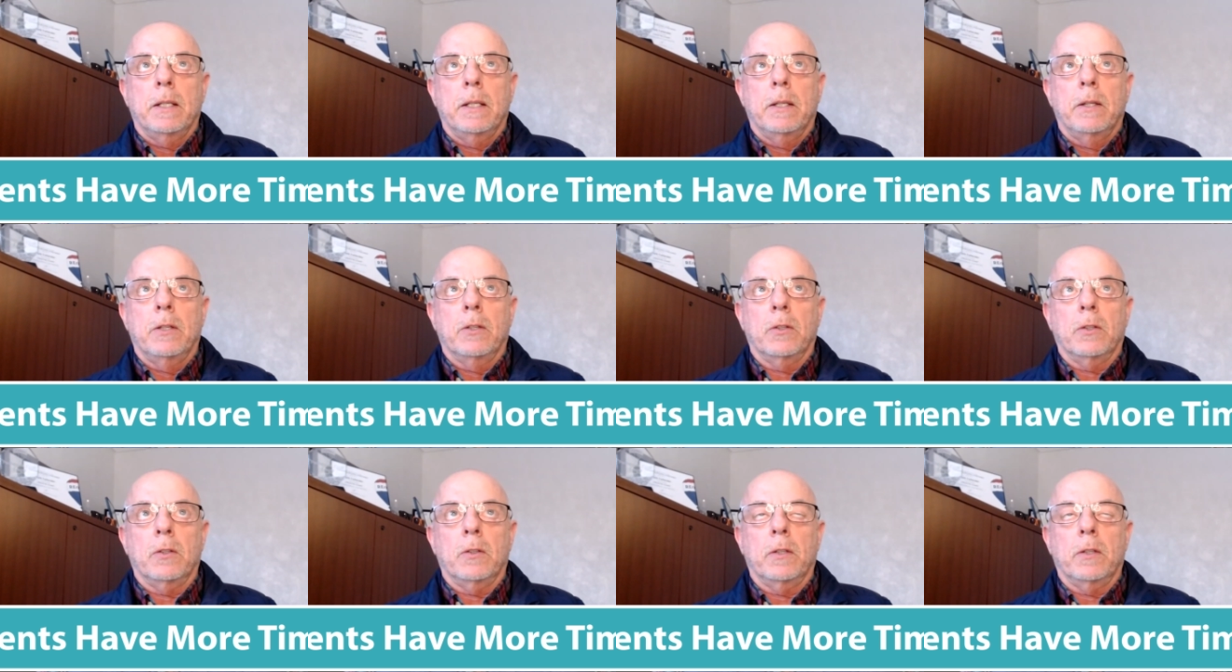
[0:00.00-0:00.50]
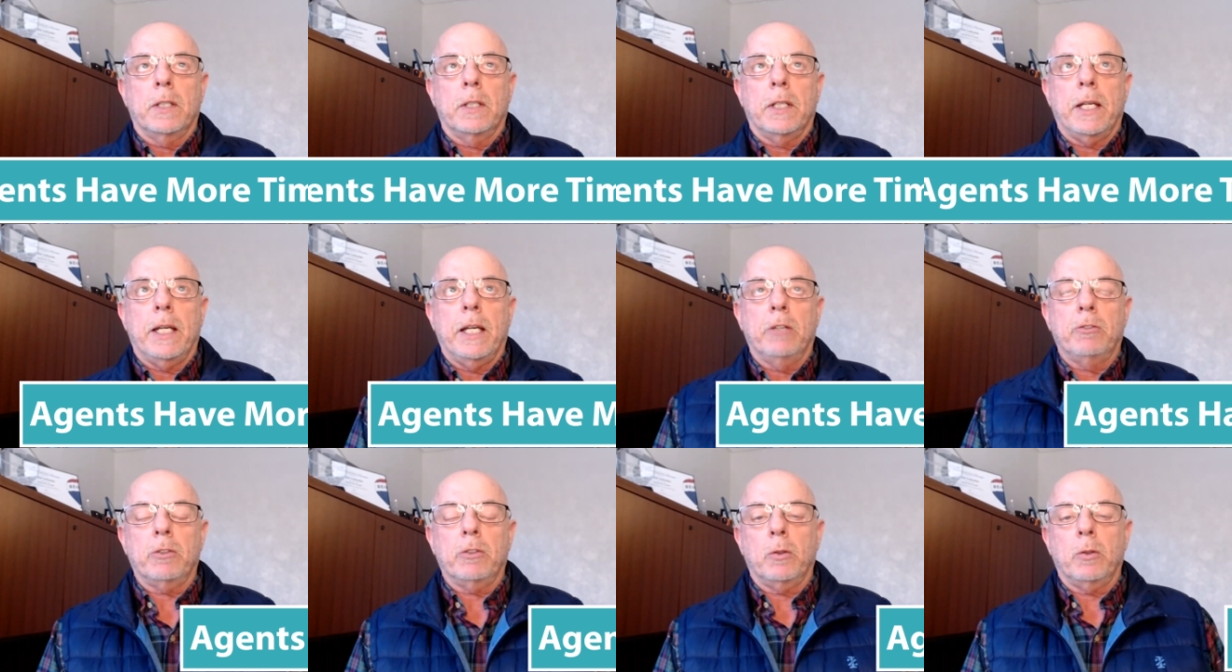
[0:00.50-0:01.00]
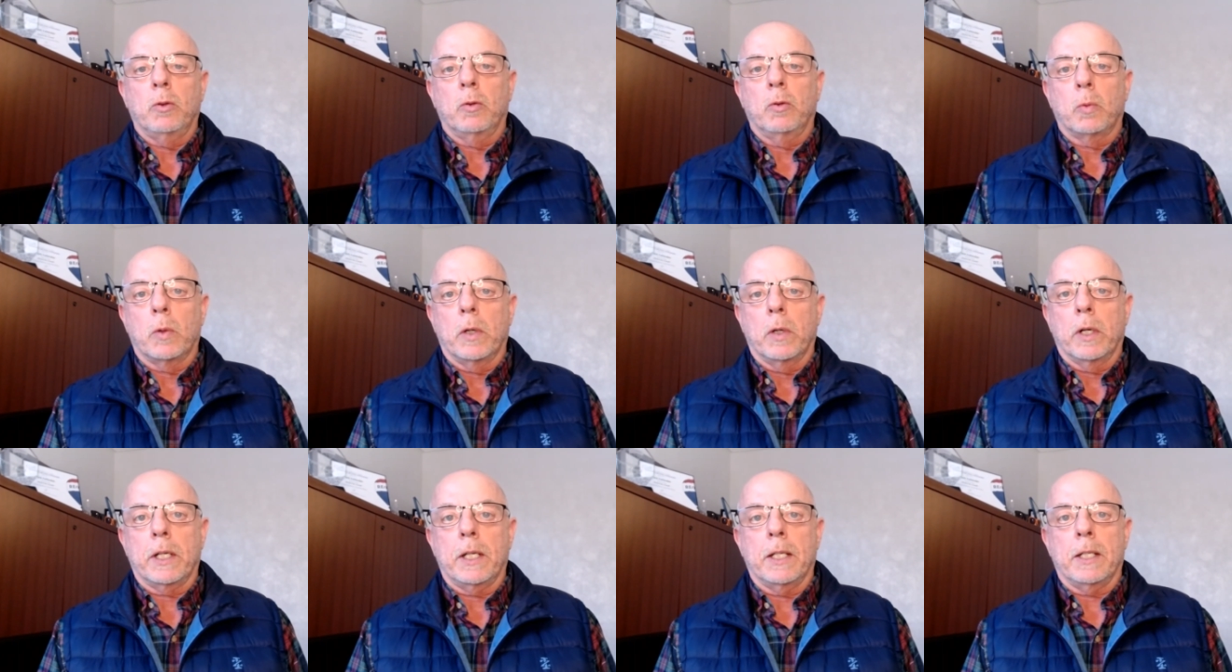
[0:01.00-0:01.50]
the, the agent who's
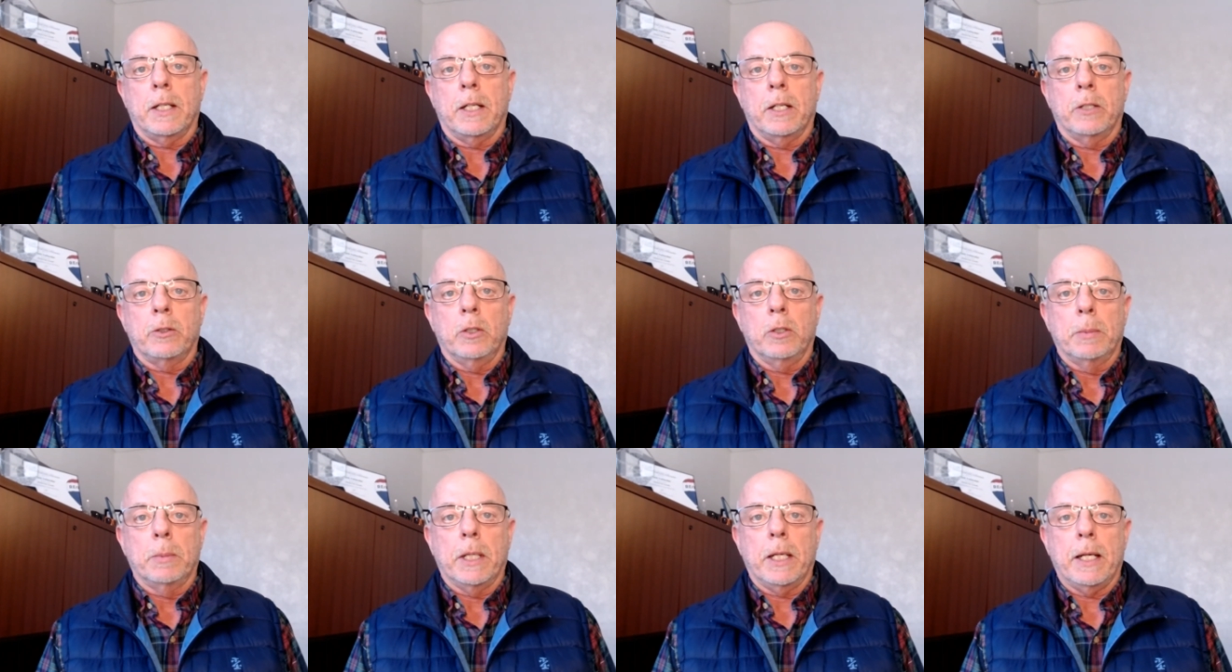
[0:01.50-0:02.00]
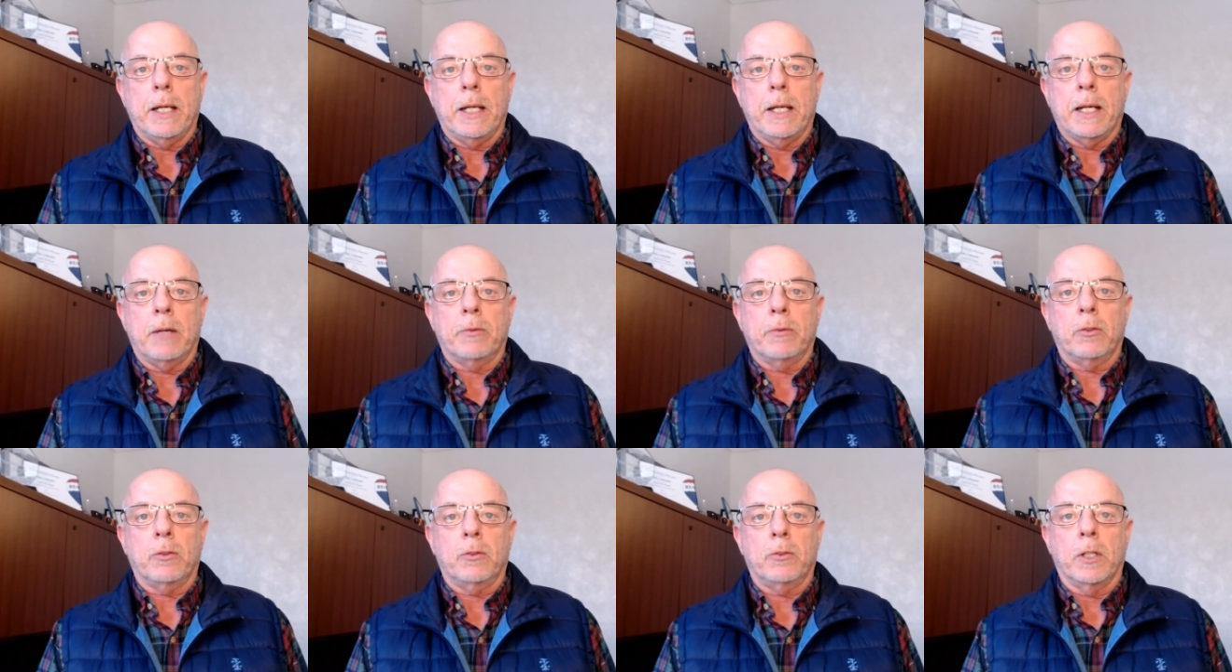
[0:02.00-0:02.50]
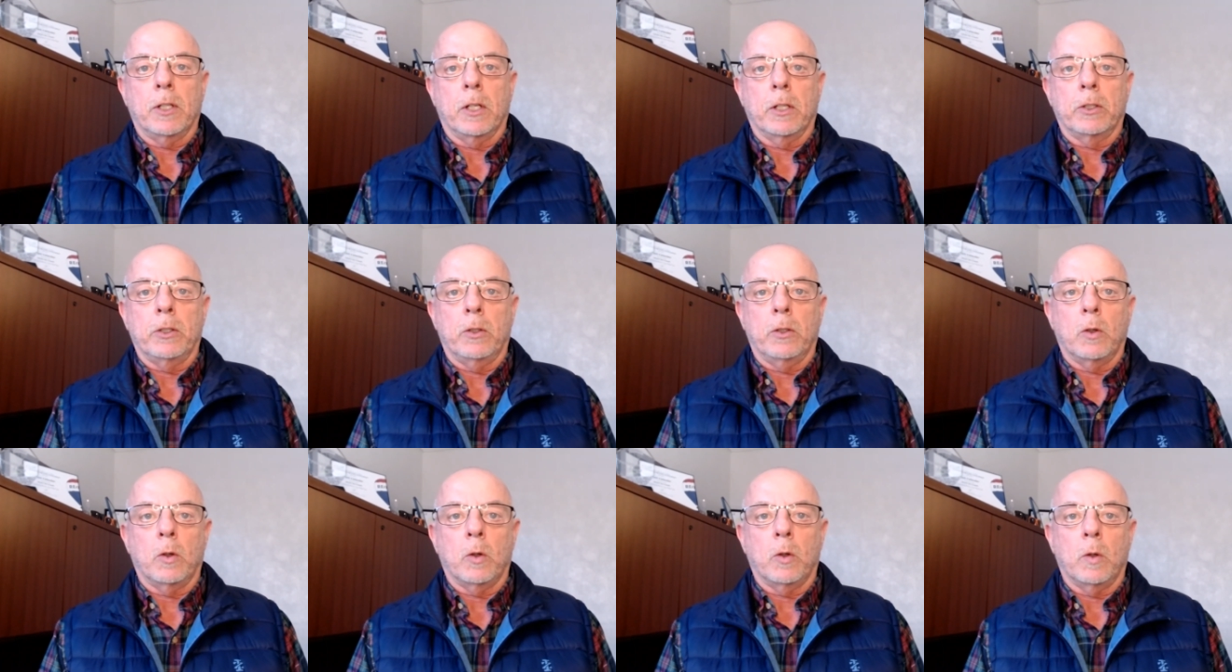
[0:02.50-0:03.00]
working on your behalf to sell
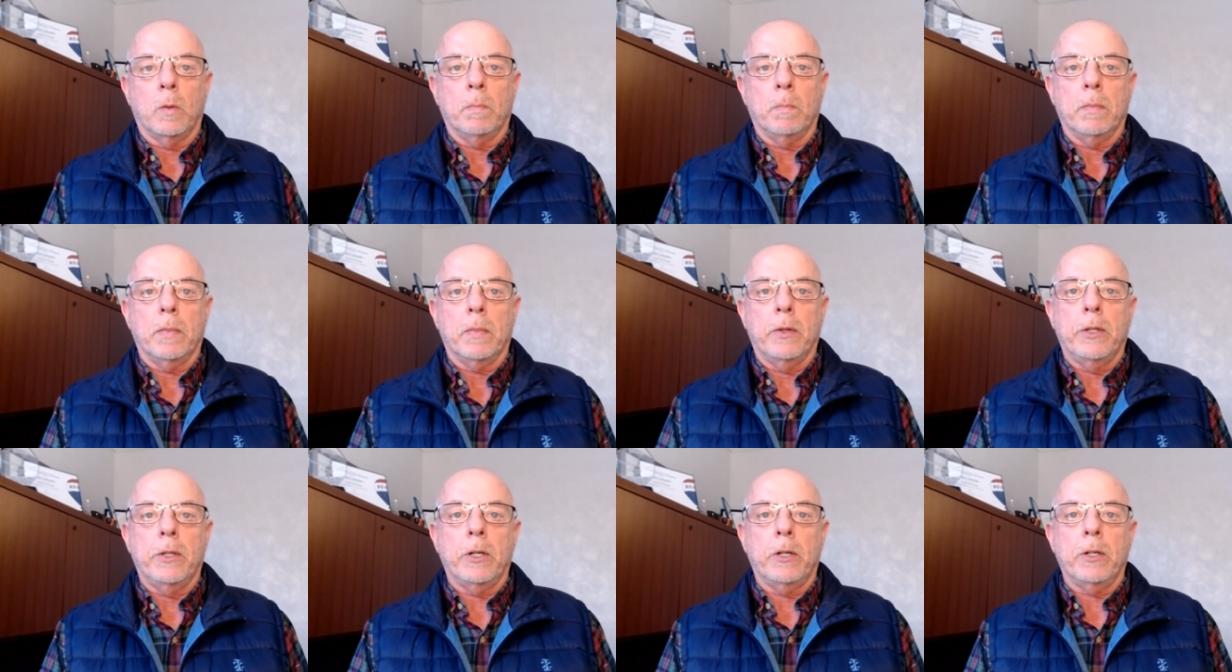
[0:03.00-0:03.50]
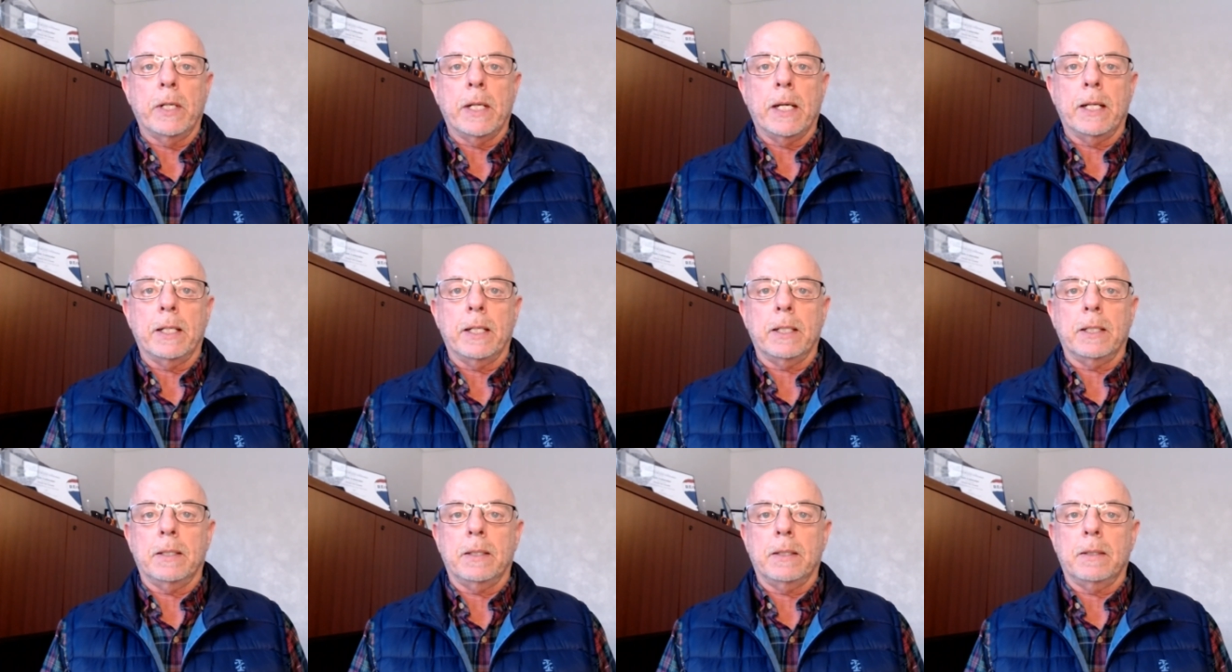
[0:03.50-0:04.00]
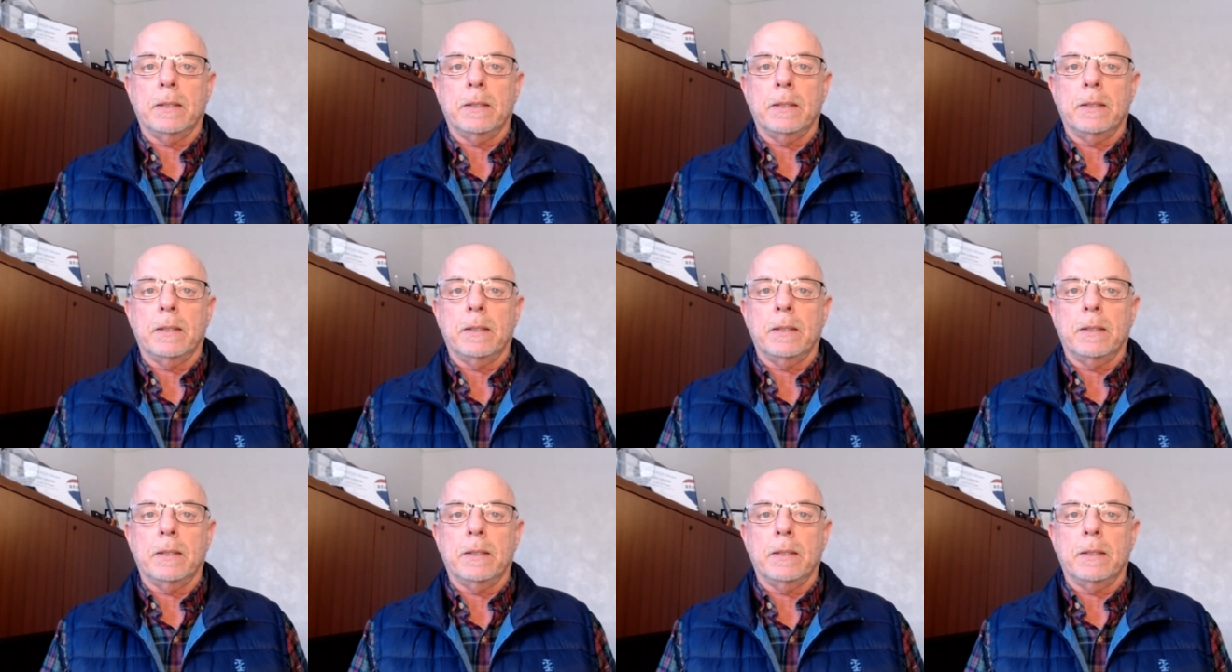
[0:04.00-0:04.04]
your home, they're not